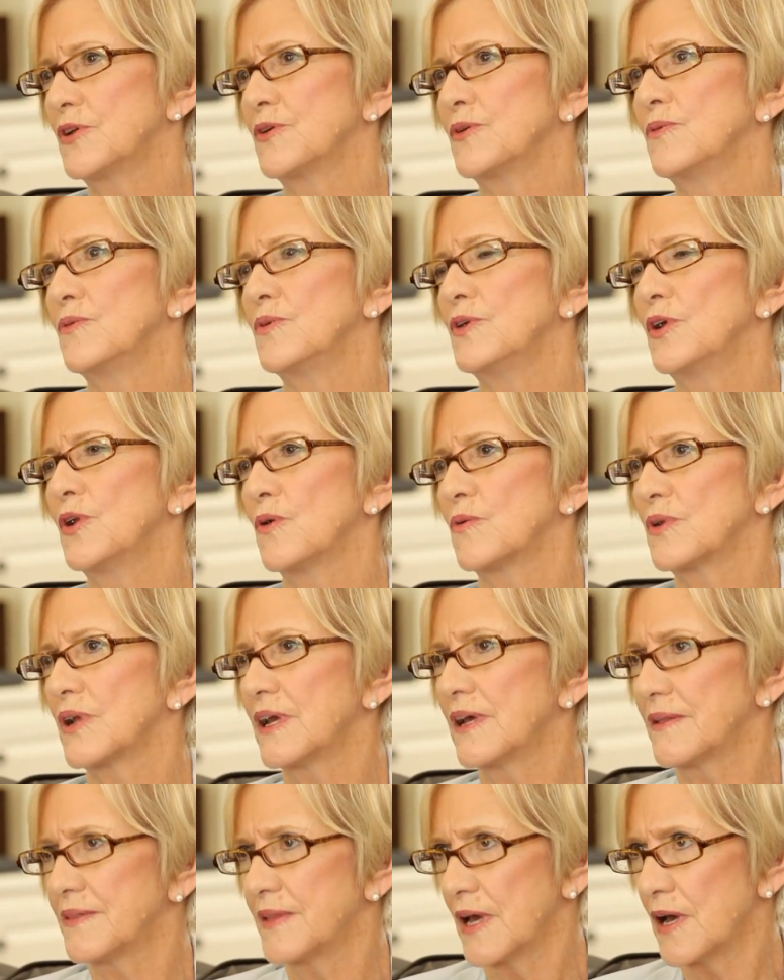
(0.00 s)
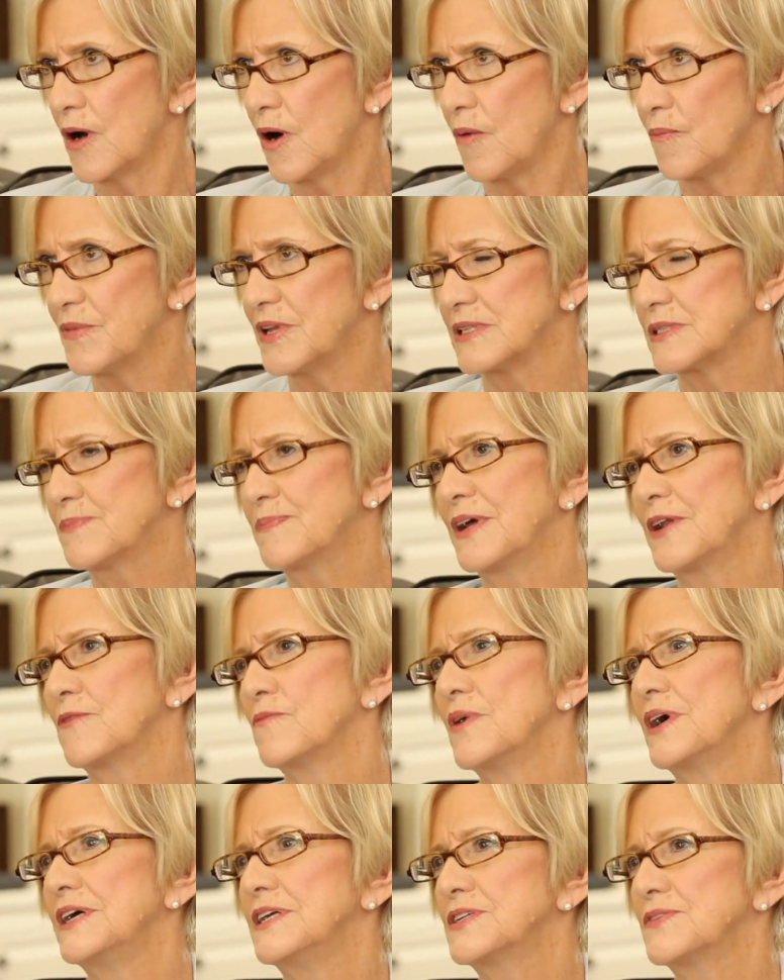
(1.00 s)
to get the help that's been
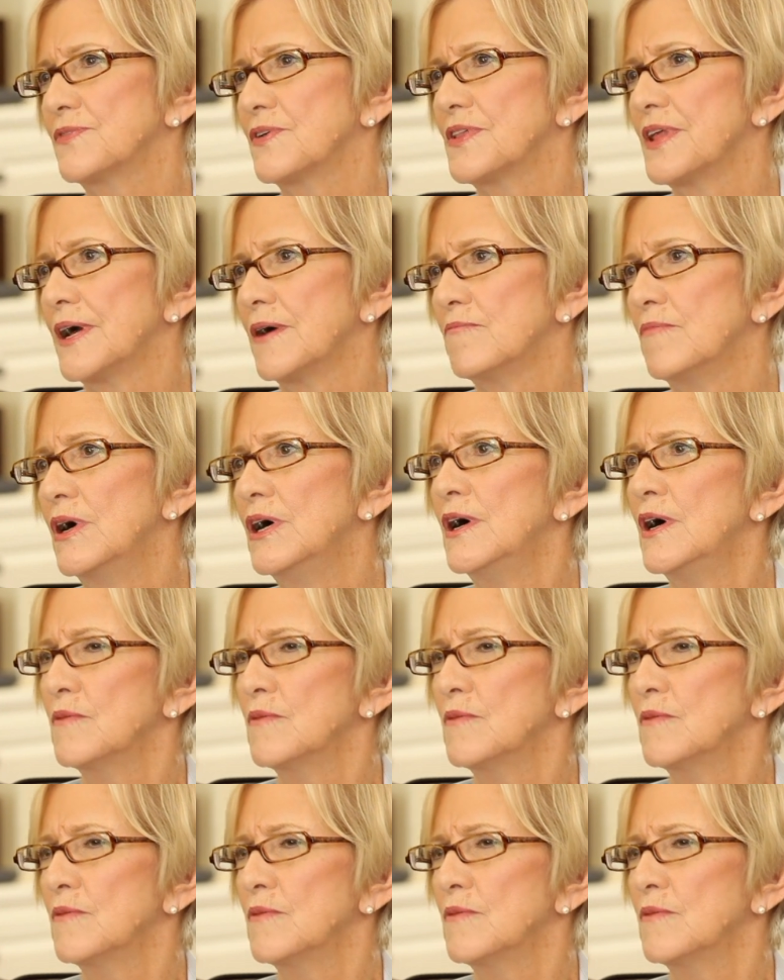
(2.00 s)
arranged for them,